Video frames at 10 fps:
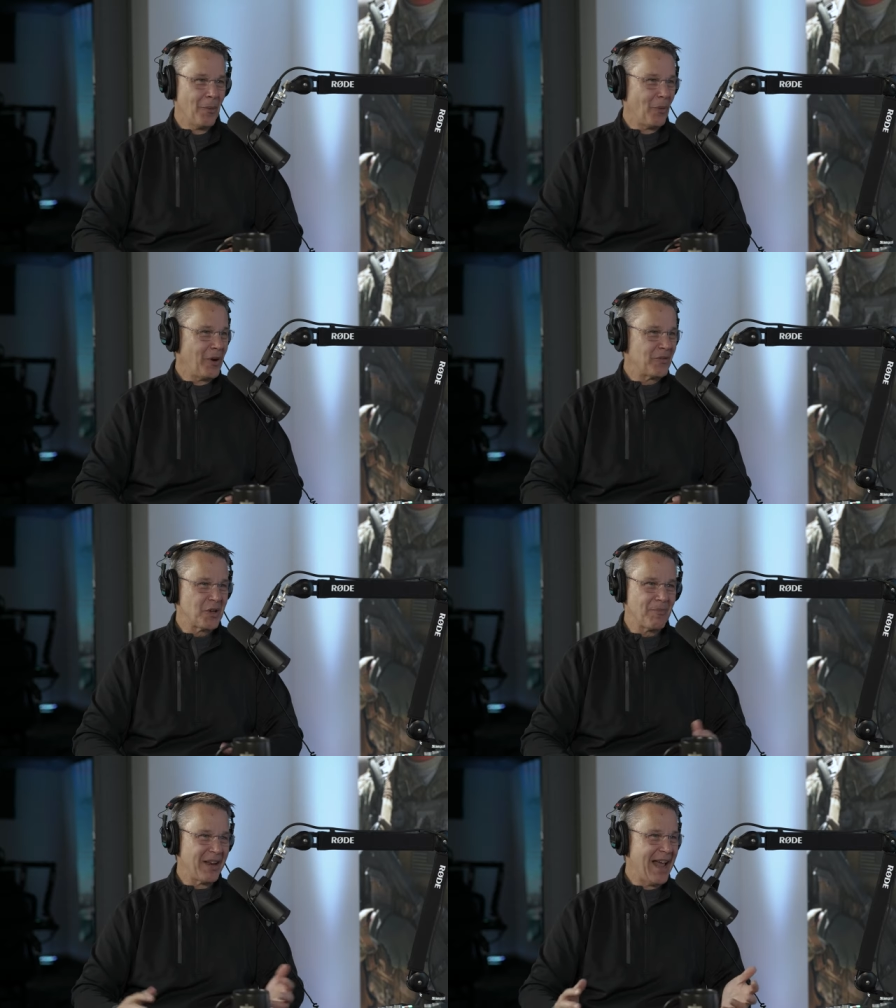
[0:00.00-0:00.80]
boy, if
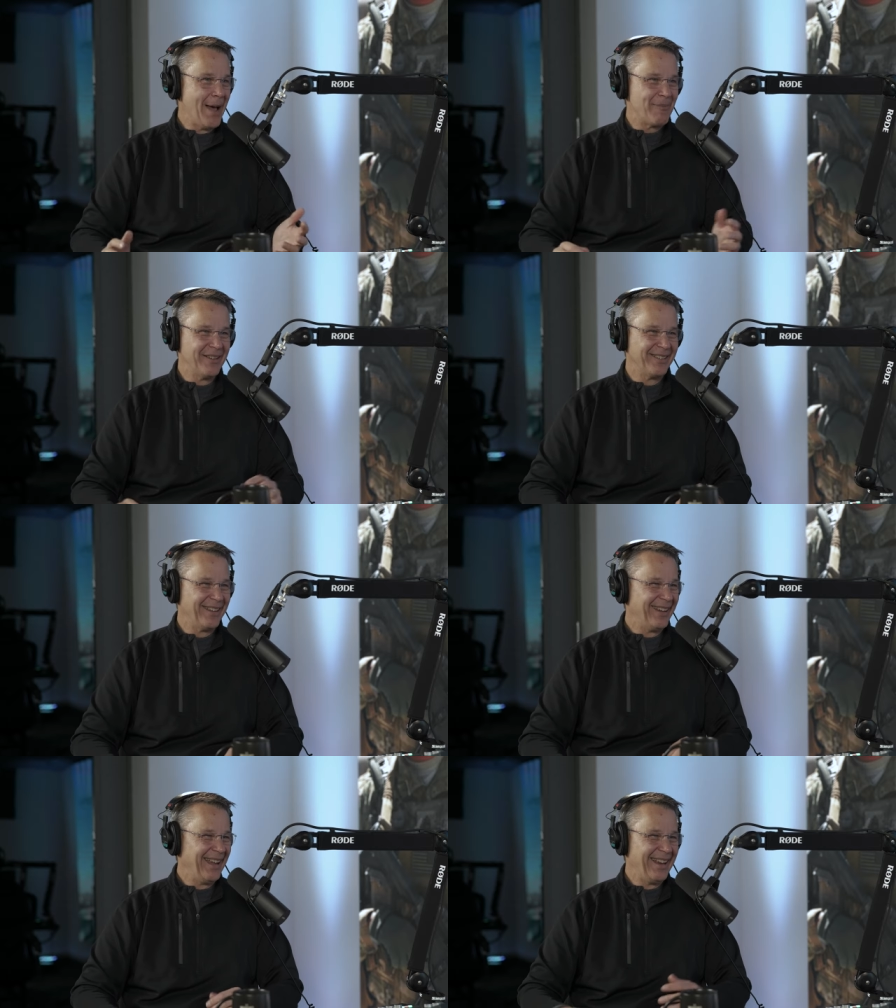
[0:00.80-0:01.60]
something
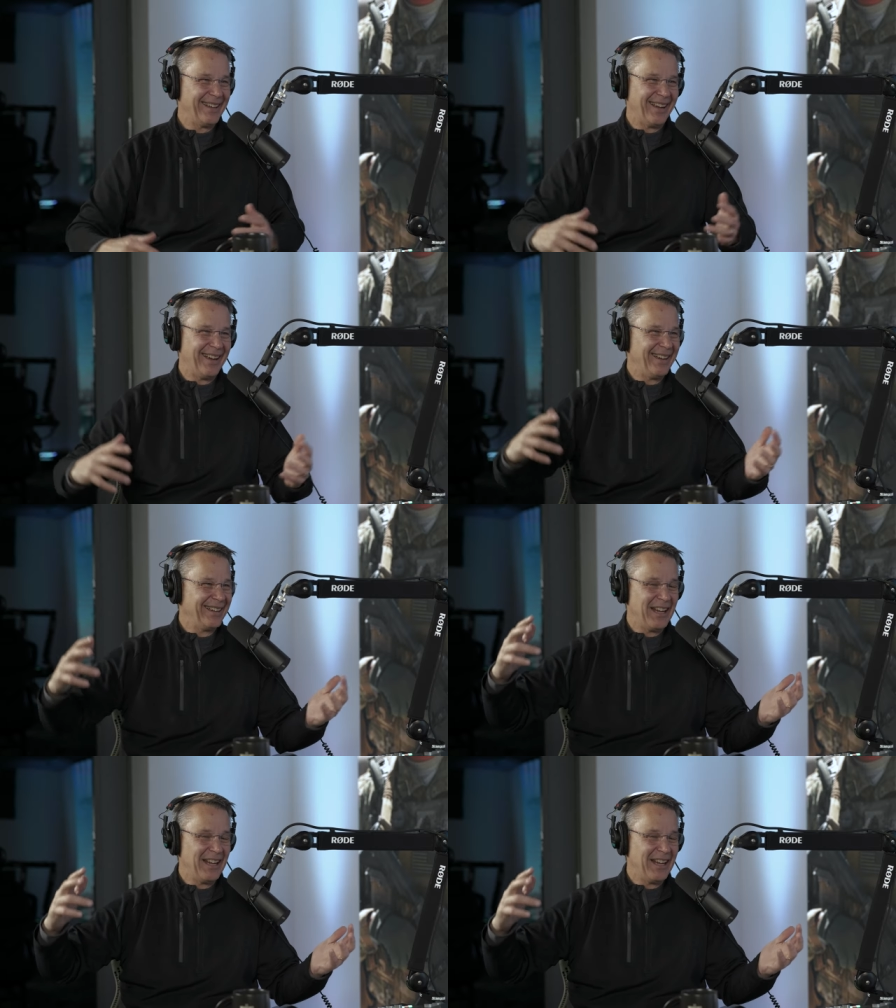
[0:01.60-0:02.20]
happened and uh,